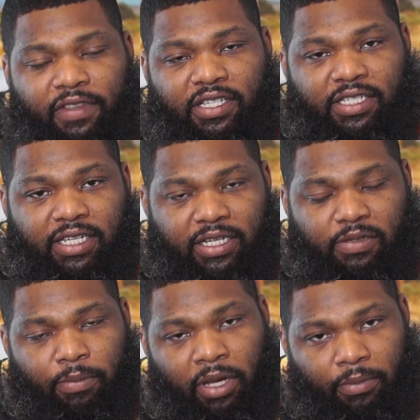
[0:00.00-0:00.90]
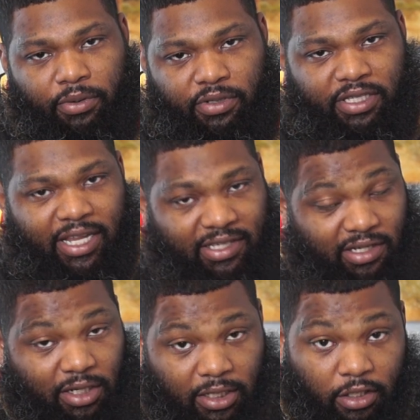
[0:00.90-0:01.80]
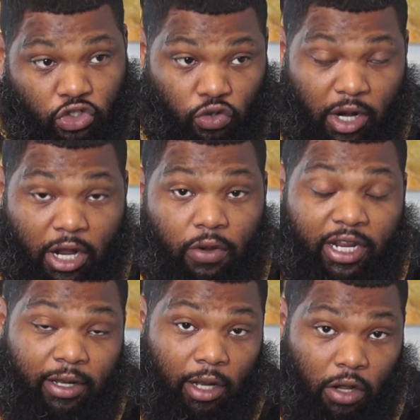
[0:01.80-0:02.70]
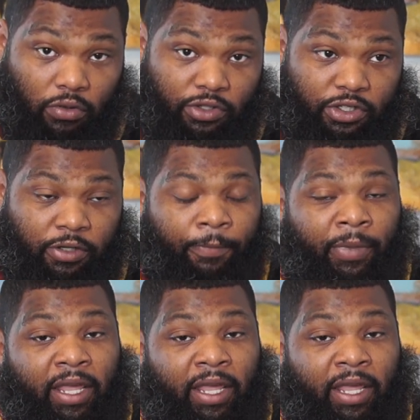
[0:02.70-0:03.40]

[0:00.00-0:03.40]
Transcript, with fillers: the six members that took at the trial and lost